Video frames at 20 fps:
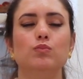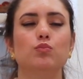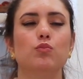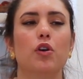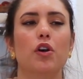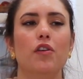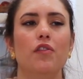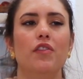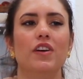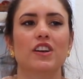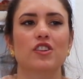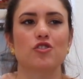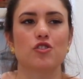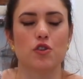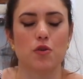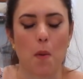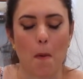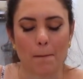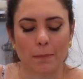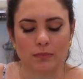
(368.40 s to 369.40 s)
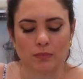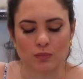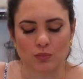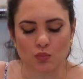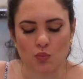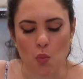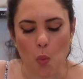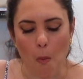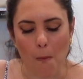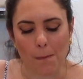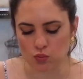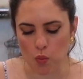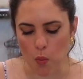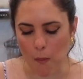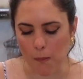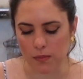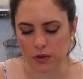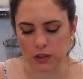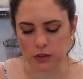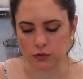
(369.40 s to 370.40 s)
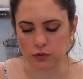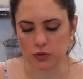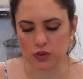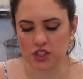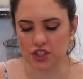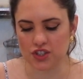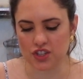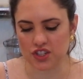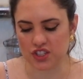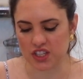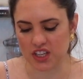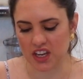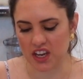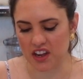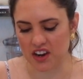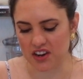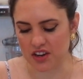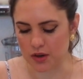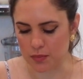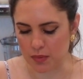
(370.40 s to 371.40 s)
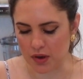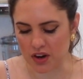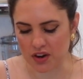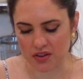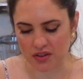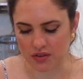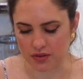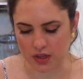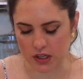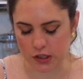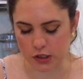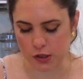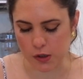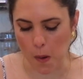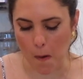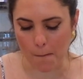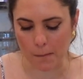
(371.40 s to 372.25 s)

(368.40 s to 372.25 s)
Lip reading: Perfection. It really doesn't get any better than this.